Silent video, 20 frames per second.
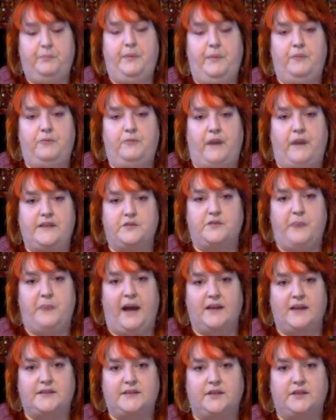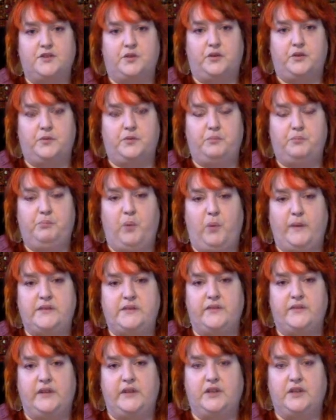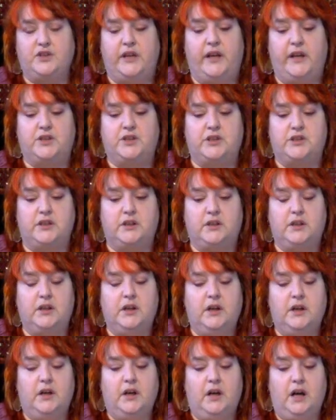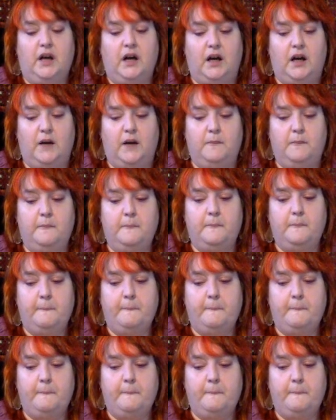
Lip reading: rites of passage or points of initiation. Perhaps,